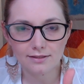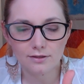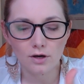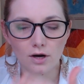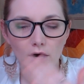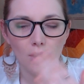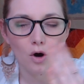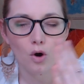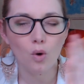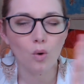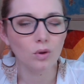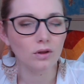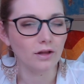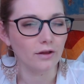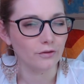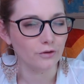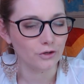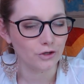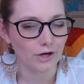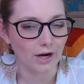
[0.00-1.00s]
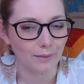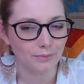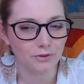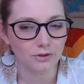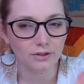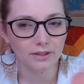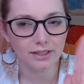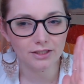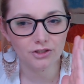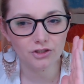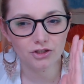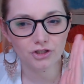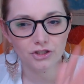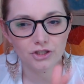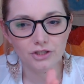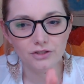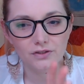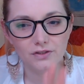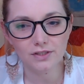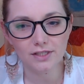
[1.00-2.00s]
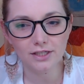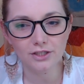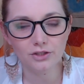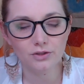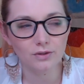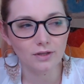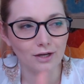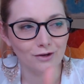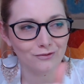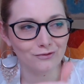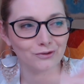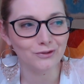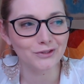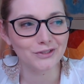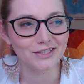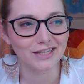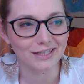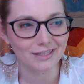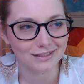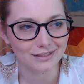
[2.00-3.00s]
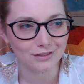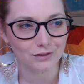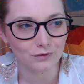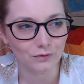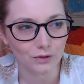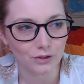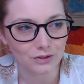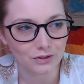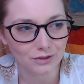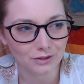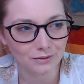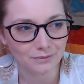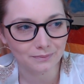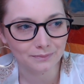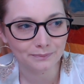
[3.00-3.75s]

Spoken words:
a whole other chapter. Let's stick to full sentences first.